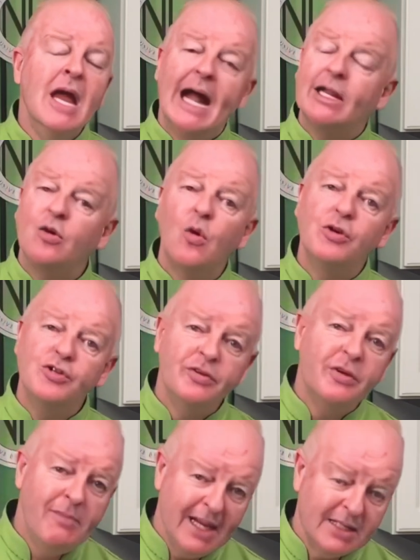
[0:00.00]
And of course you
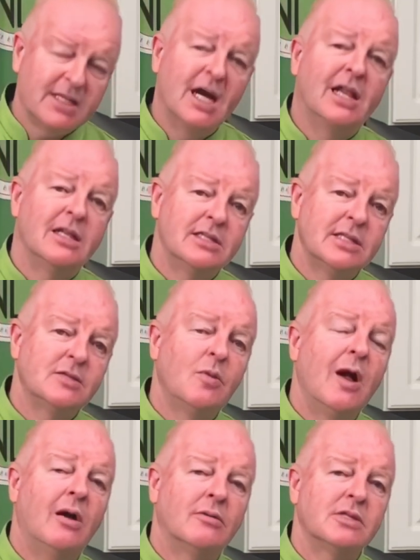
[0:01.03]
can mix colors as well.